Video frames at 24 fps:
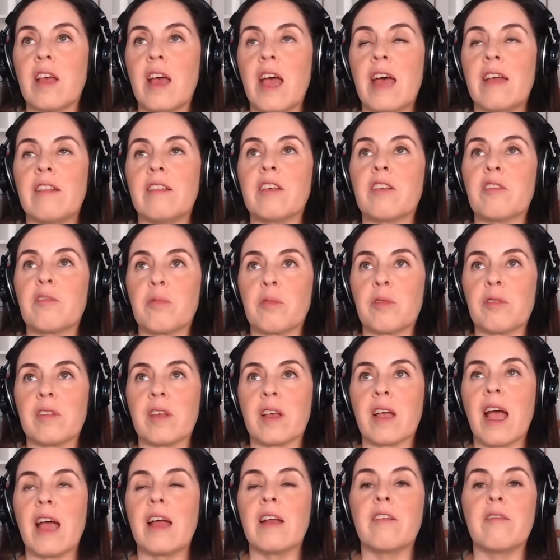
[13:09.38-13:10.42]
and this was the
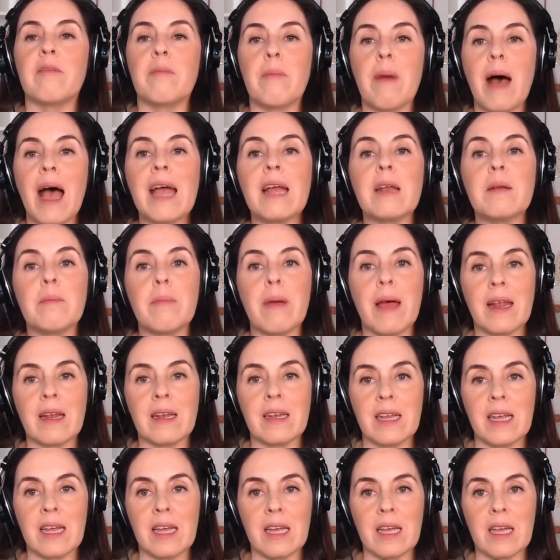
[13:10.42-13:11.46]
kind of mind
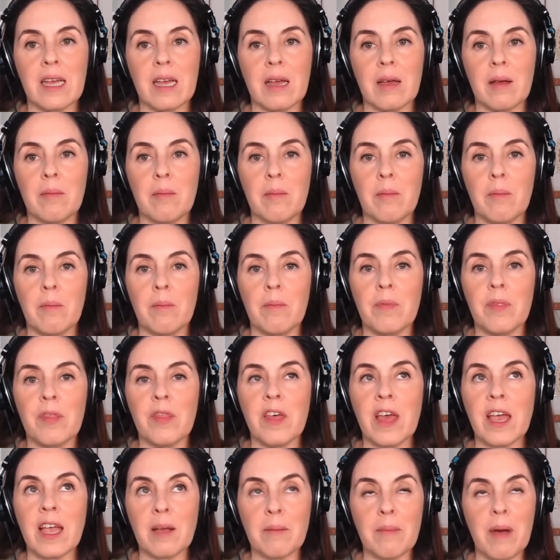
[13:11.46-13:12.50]
bending
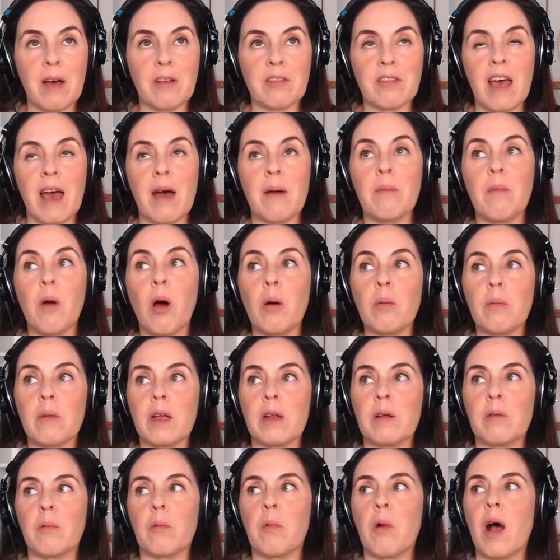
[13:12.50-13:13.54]
thing about that
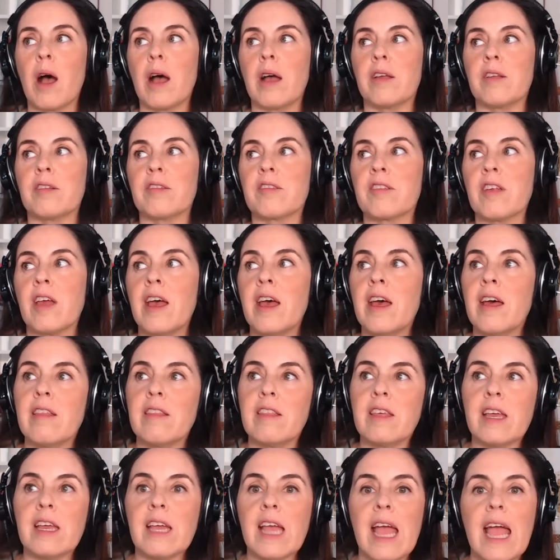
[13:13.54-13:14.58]
moment, was
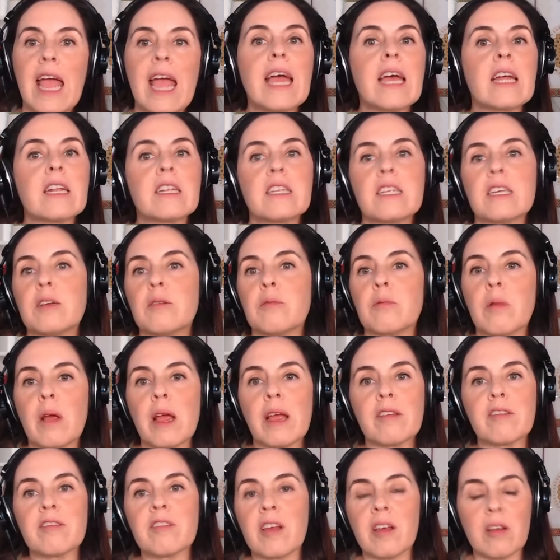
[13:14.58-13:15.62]
the
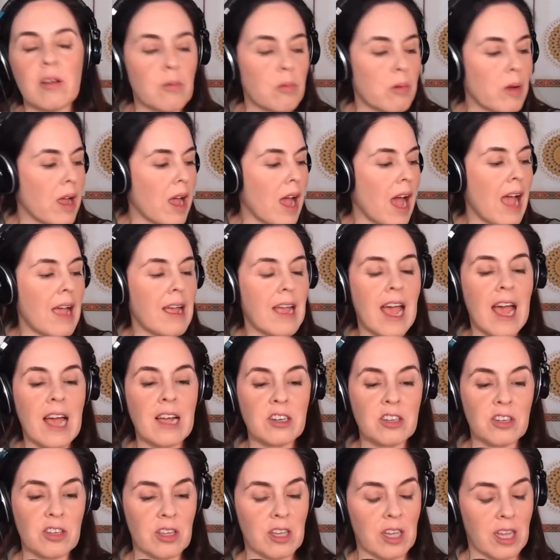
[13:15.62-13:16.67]
anti-racist. I
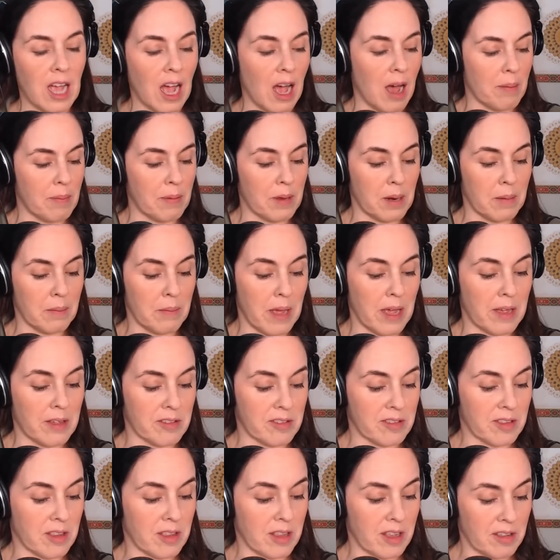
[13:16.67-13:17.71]
actually copied and
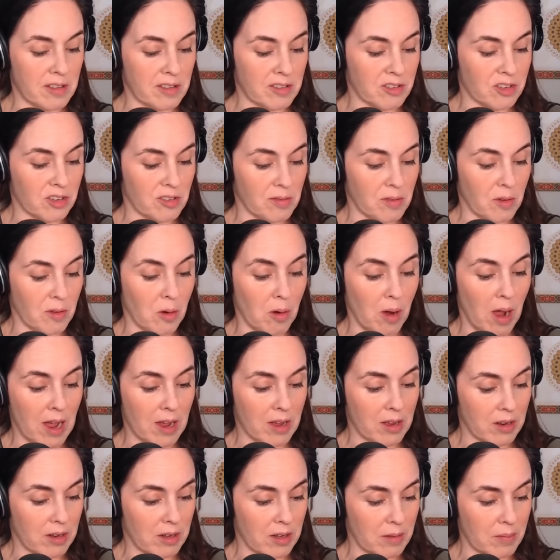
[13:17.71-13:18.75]
pasted this just so I
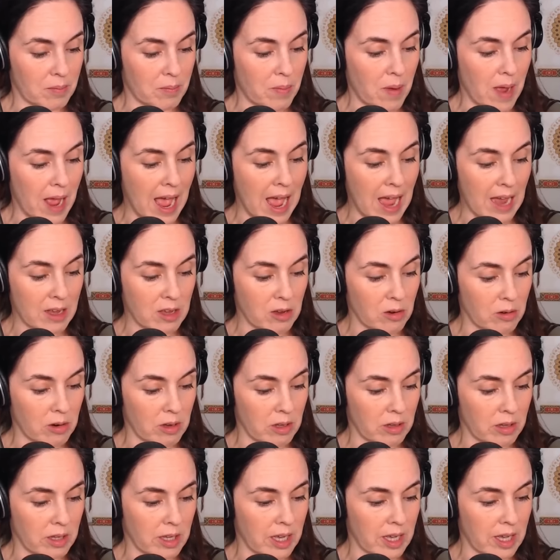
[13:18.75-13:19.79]
could
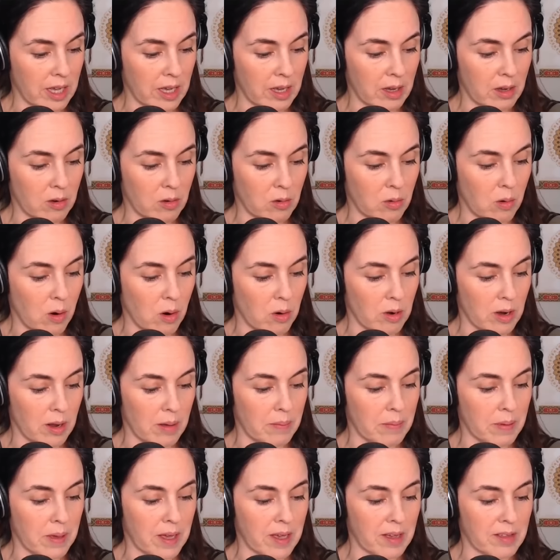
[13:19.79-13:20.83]
accurately quote
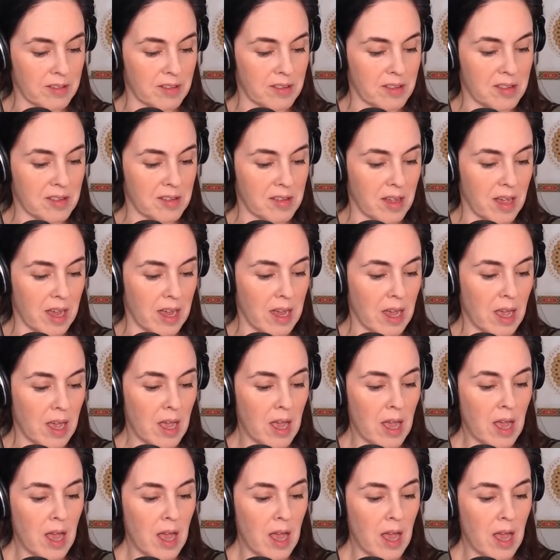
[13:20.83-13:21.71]
it, because it's like